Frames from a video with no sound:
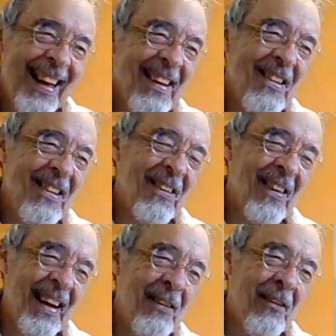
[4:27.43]
All right,
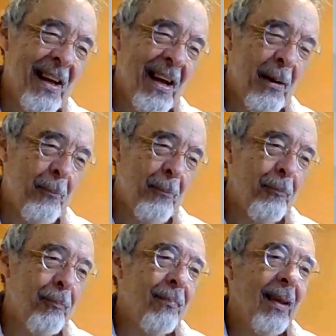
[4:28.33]
here we go.
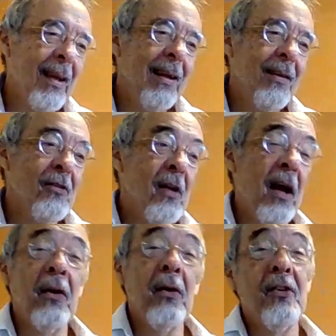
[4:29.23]

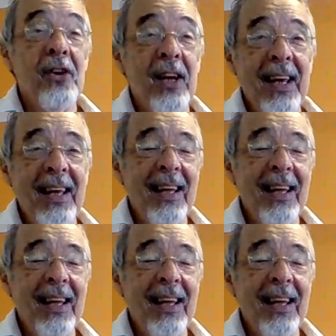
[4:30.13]
Starting on a G.